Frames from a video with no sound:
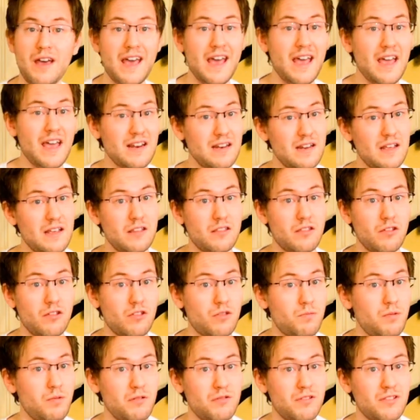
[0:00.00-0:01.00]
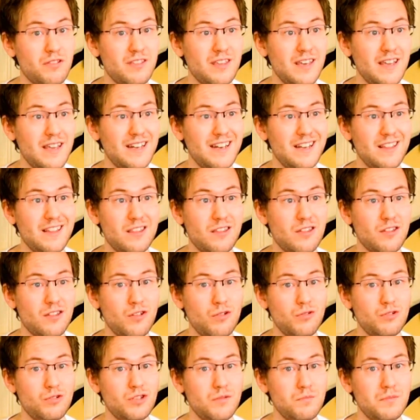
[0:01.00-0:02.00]
And as you're supposed to say in this
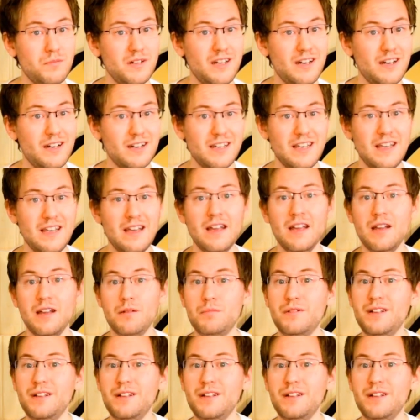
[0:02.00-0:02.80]
YouTube malarkey,